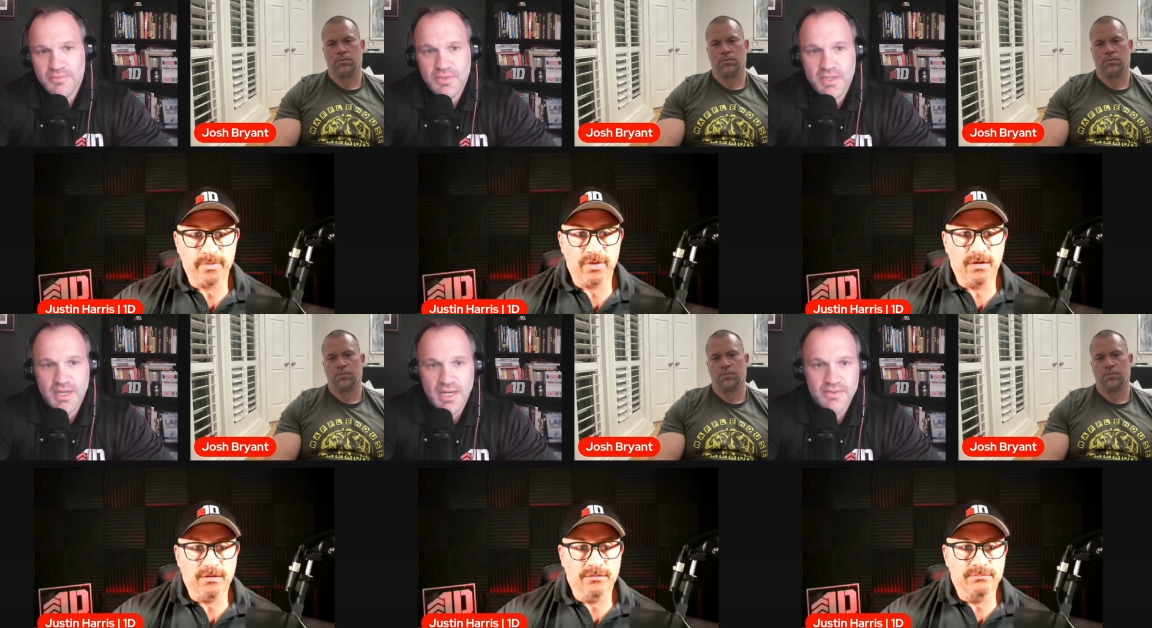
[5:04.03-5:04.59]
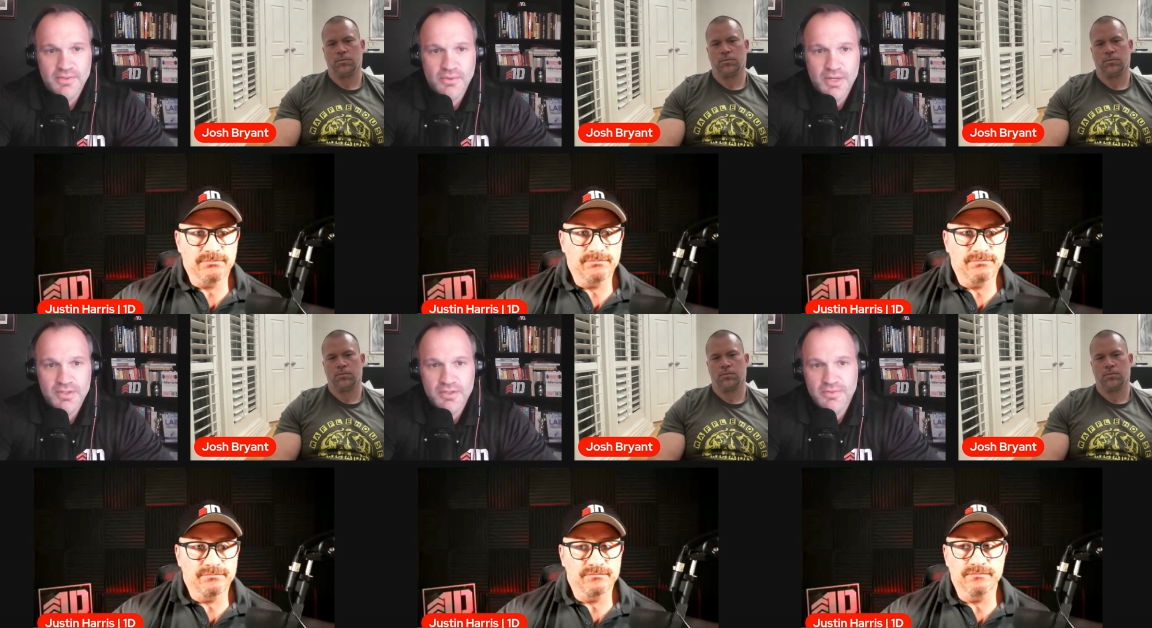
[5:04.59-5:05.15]
Speaker 1: we can answer
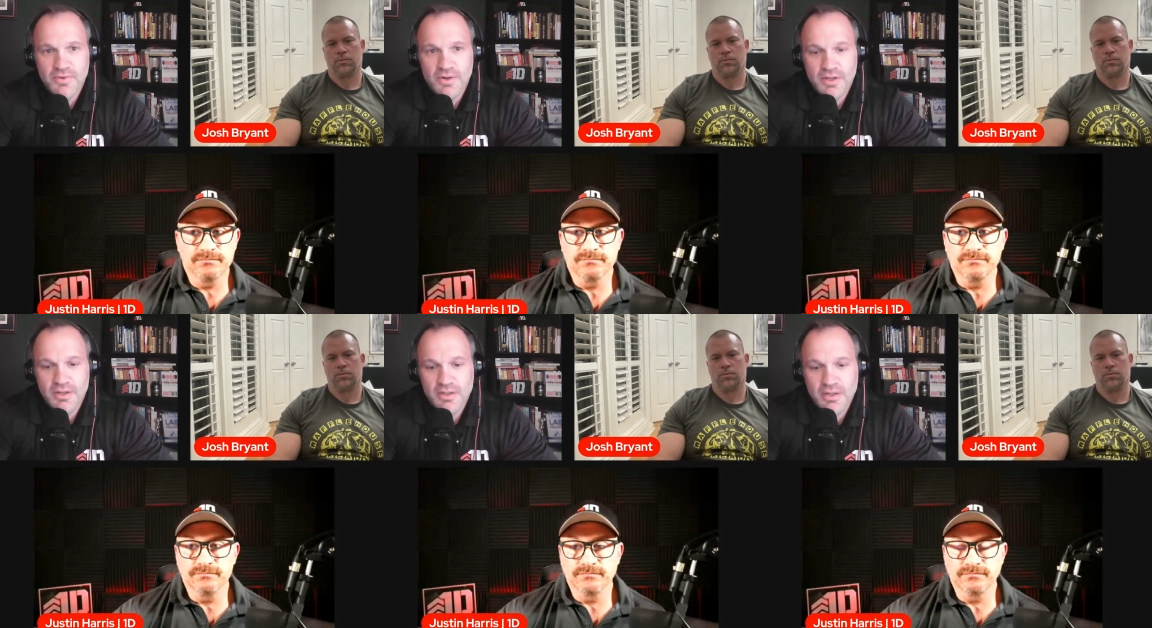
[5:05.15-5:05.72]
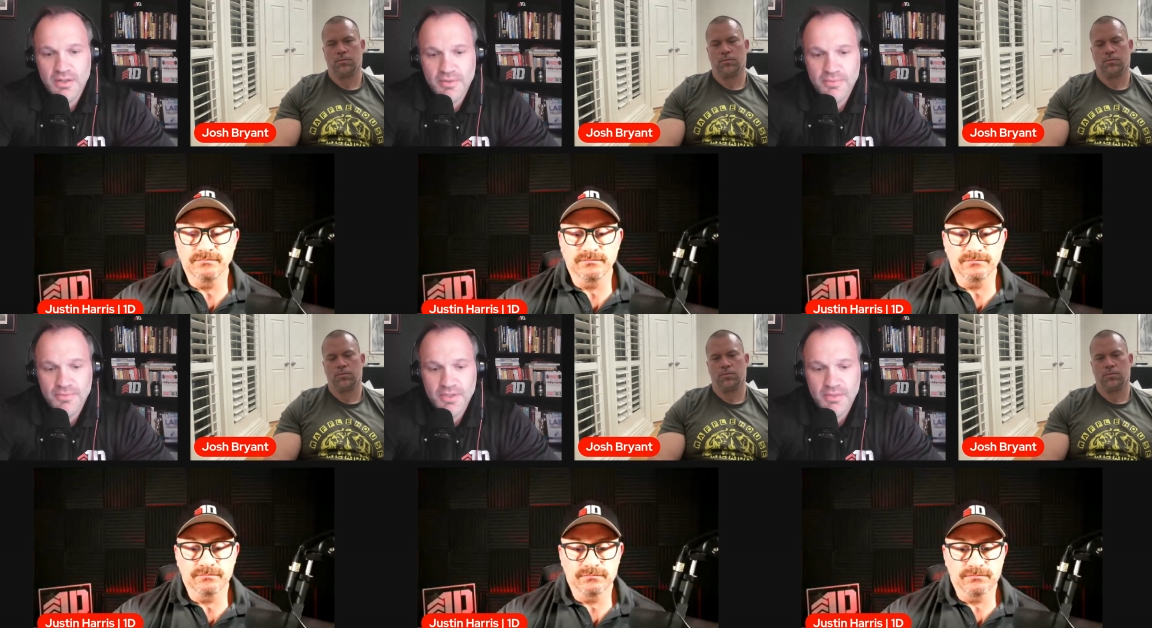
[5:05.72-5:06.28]
questions for you uh,
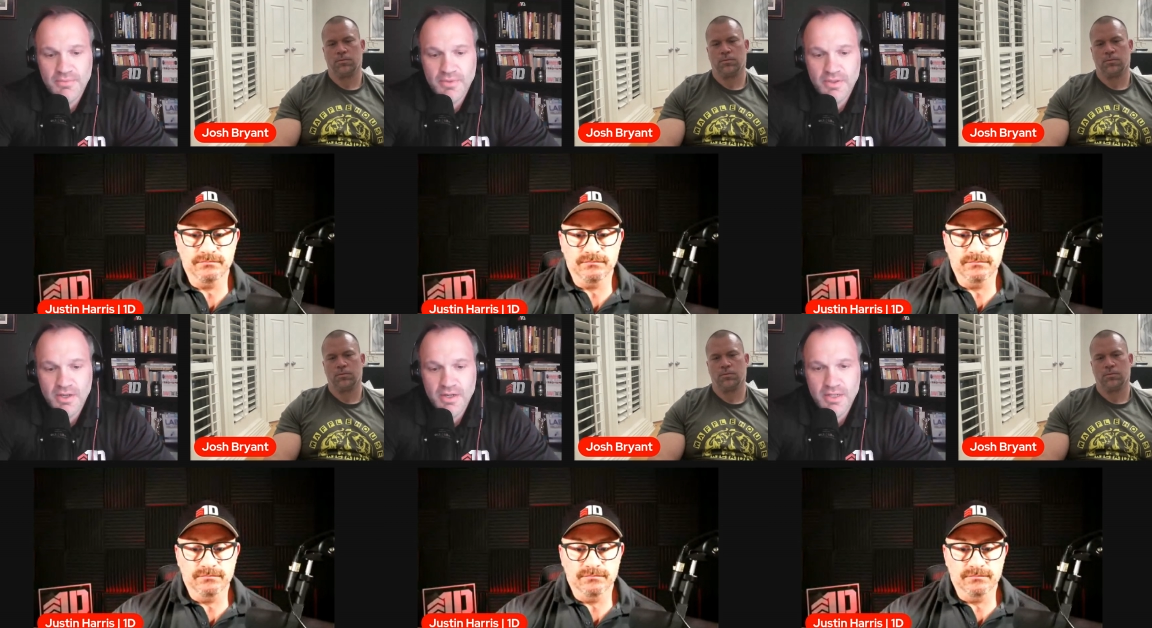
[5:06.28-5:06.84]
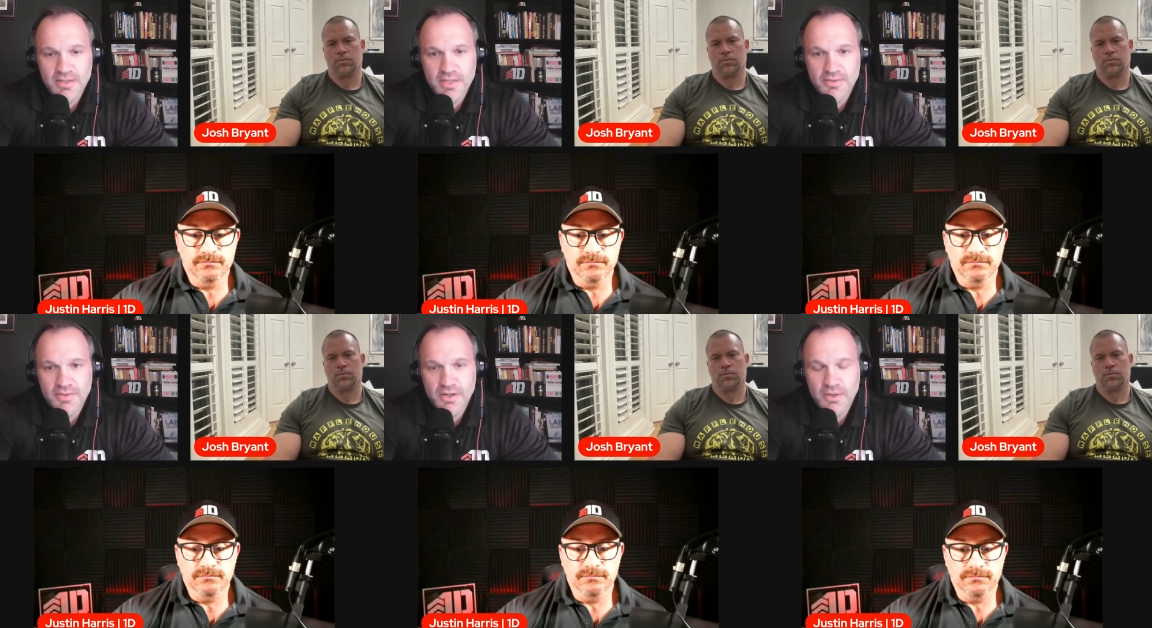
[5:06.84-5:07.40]
for the for the audience
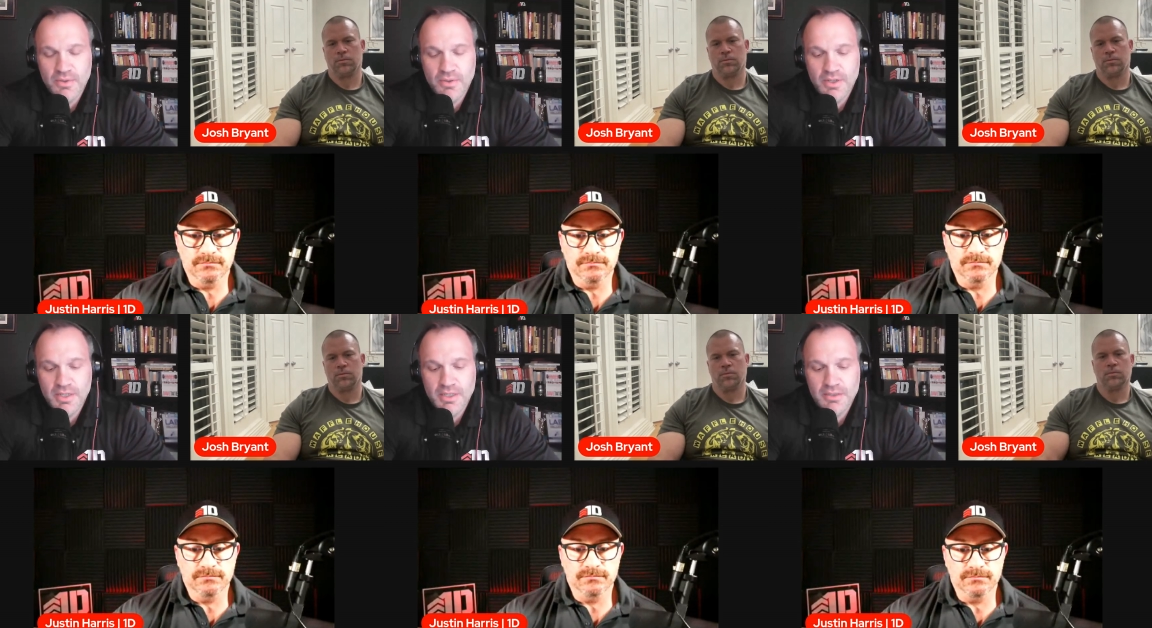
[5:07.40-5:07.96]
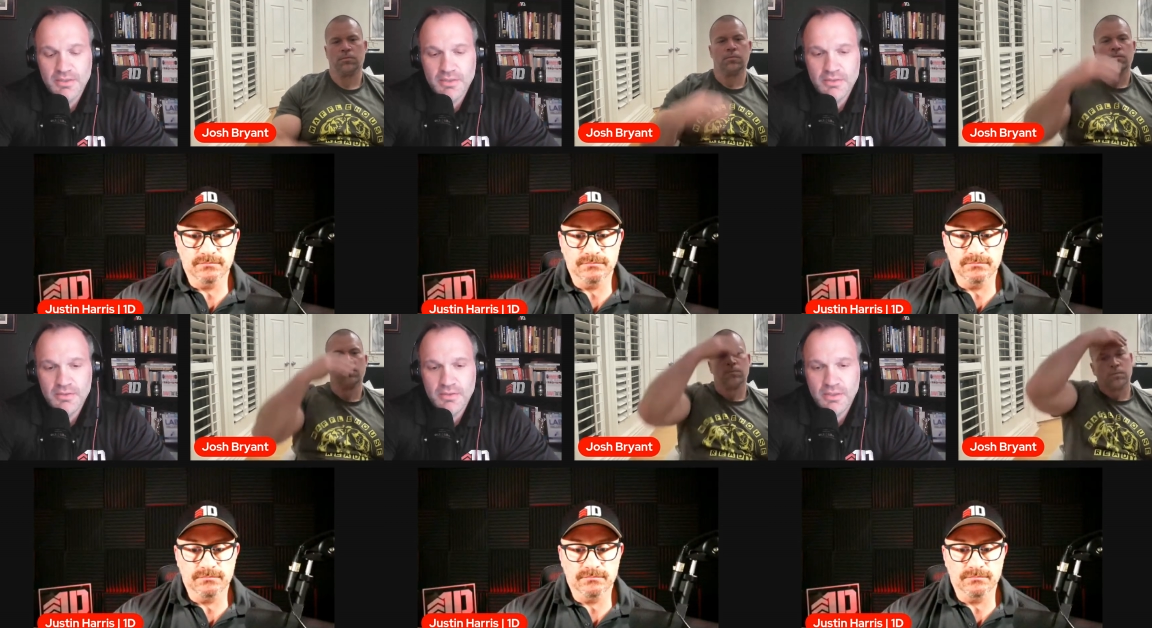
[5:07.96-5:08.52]
out there, or uh,
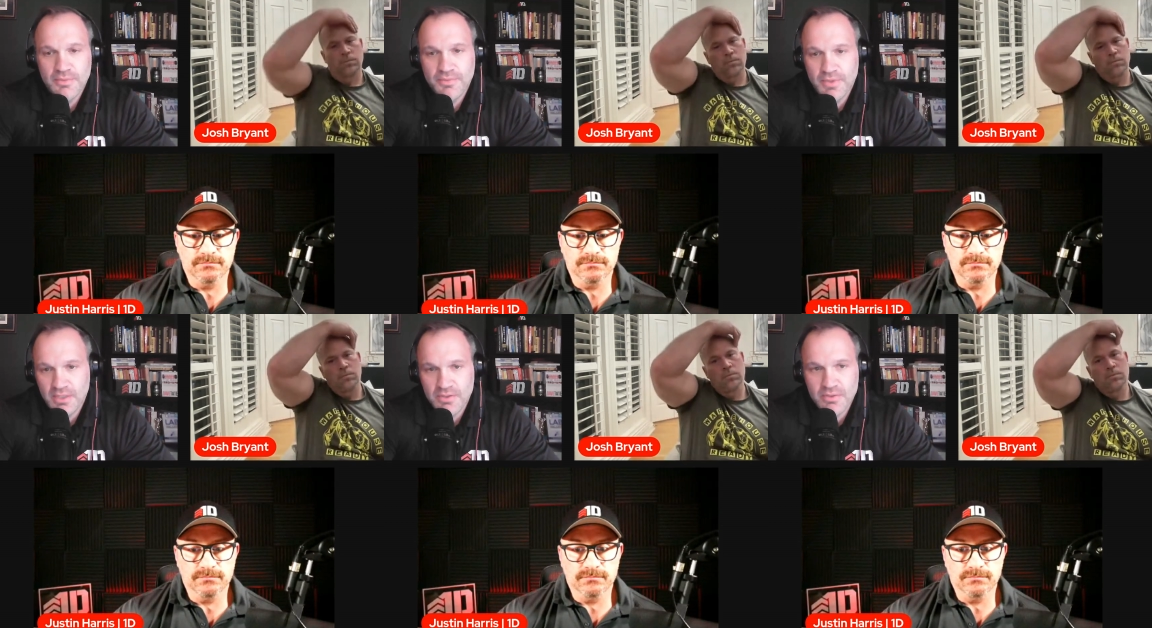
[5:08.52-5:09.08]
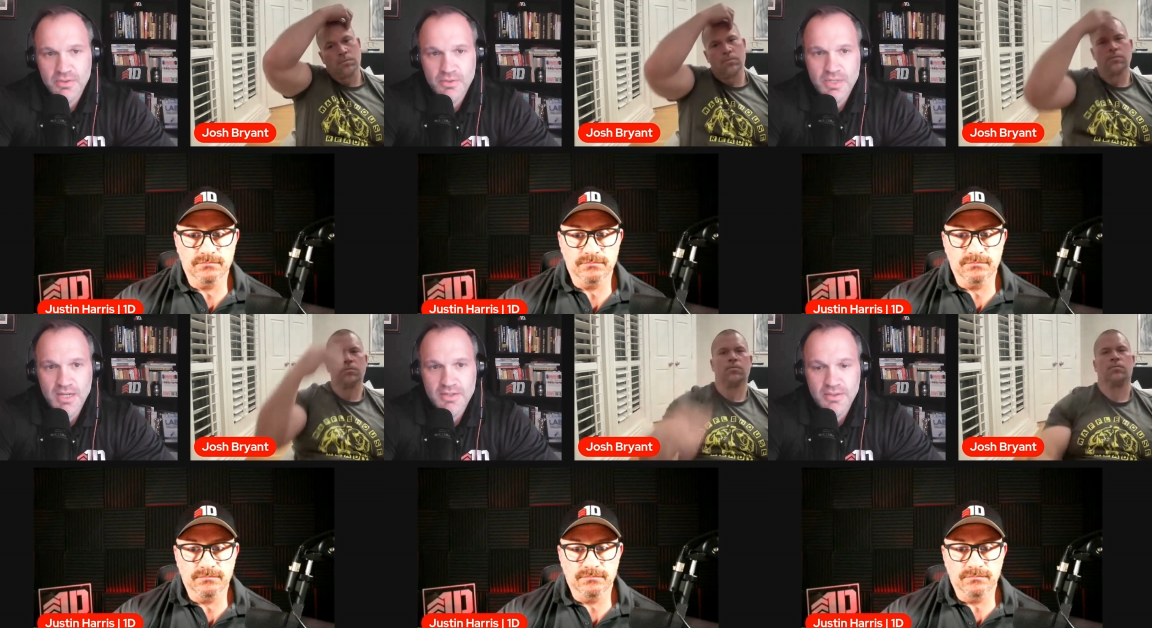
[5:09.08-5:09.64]
or if we can shoot
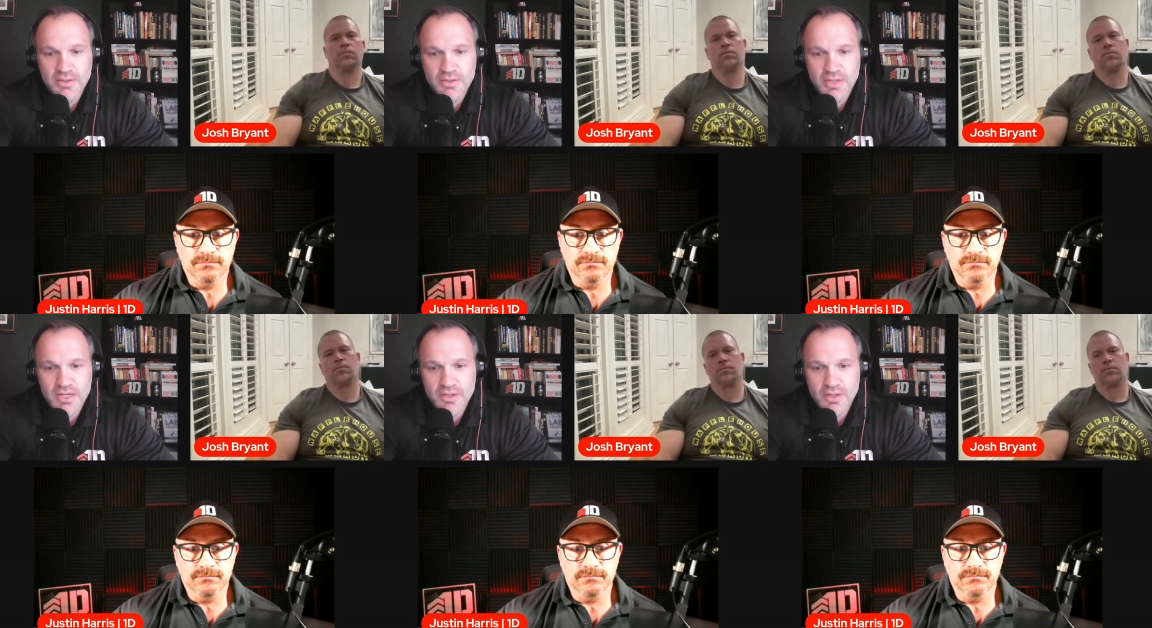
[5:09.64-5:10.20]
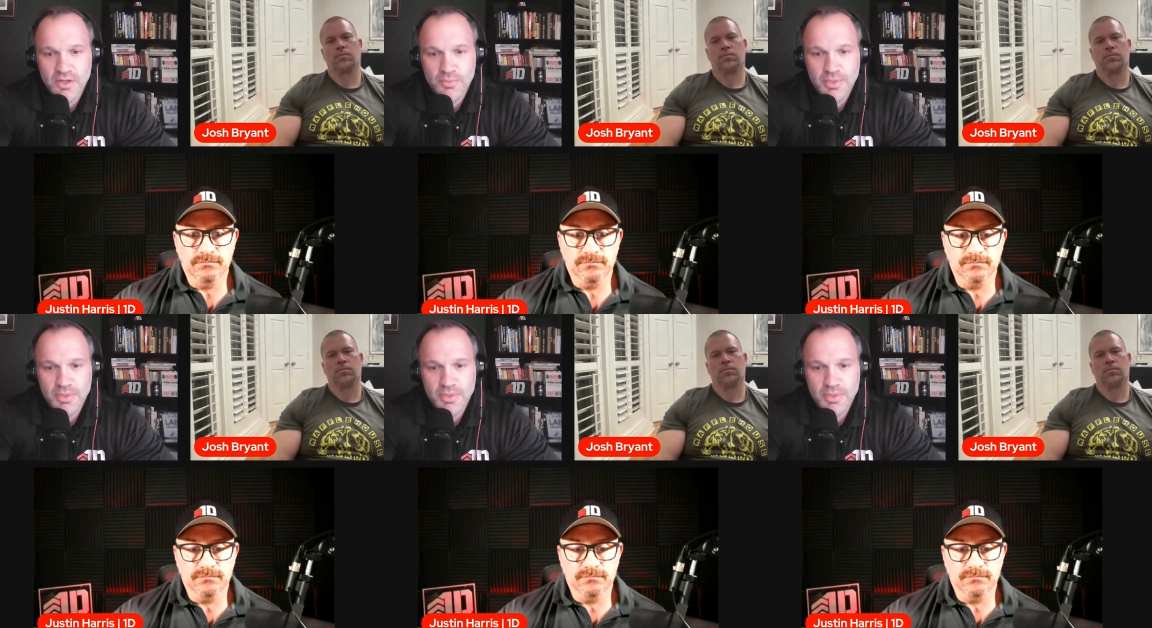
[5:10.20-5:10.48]
Josh and Josh a note.